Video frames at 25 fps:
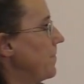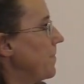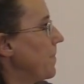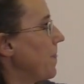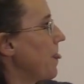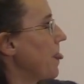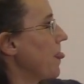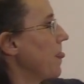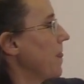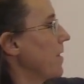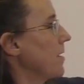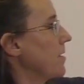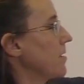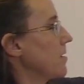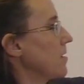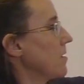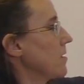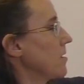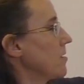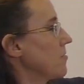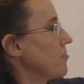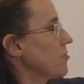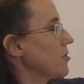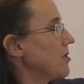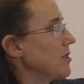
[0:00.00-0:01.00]
of telephone
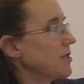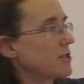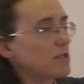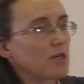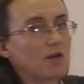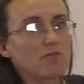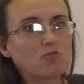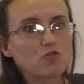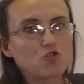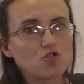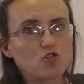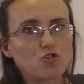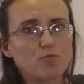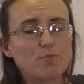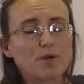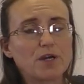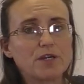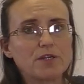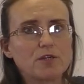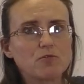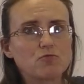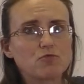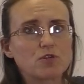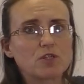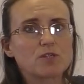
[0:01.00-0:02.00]
interviews, we need to
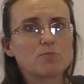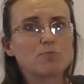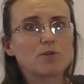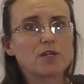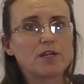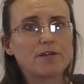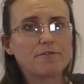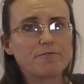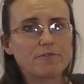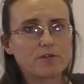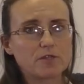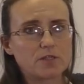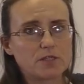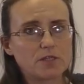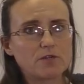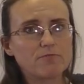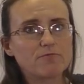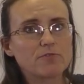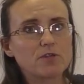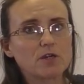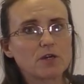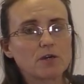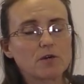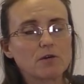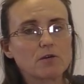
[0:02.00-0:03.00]
ensure a
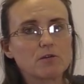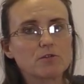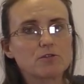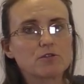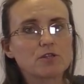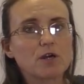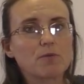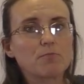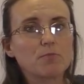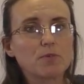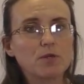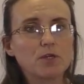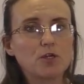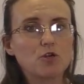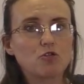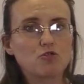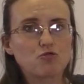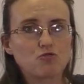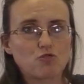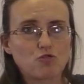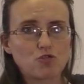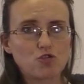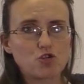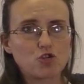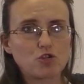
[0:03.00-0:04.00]
large number
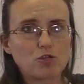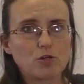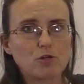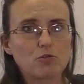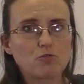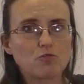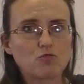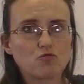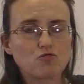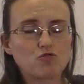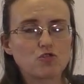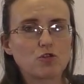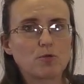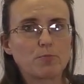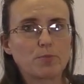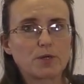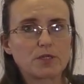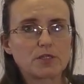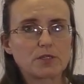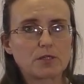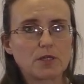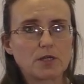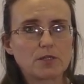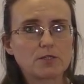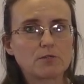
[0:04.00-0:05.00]
of email
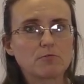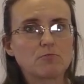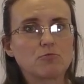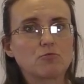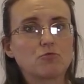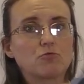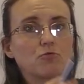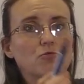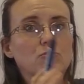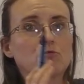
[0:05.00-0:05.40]
contacts.